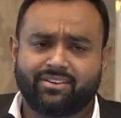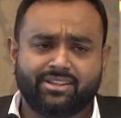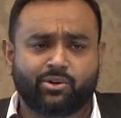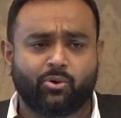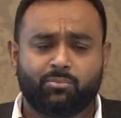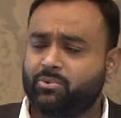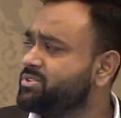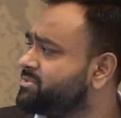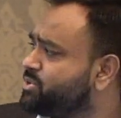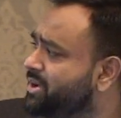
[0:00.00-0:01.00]
The
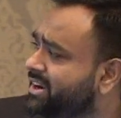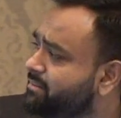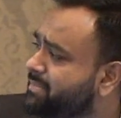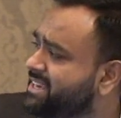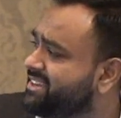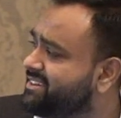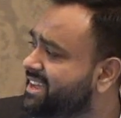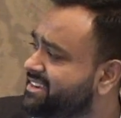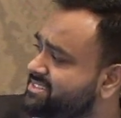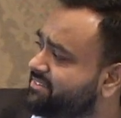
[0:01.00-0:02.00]
goalpost, 200 million
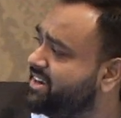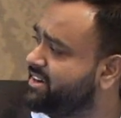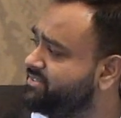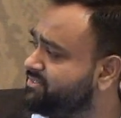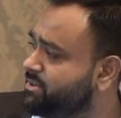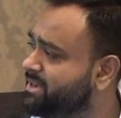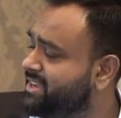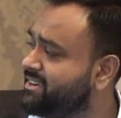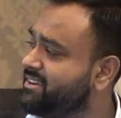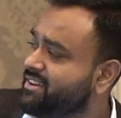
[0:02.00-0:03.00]
and 750
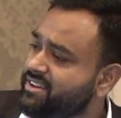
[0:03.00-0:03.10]
million.